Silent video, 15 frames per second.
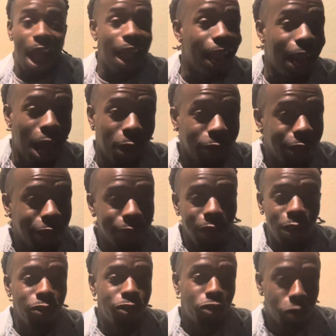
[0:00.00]
And I was even a
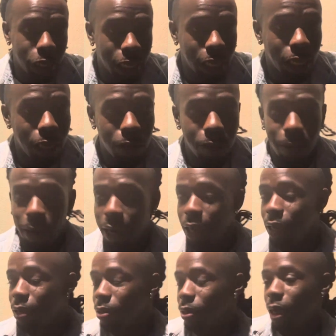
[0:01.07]
little tricky, right?
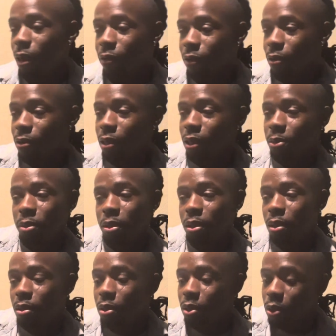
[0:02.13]
I was going to get them a
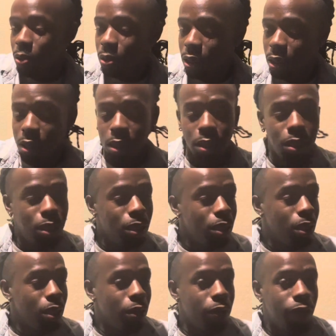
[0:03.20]
little hookah,
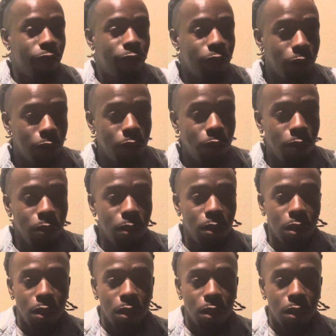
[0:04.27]
a little food.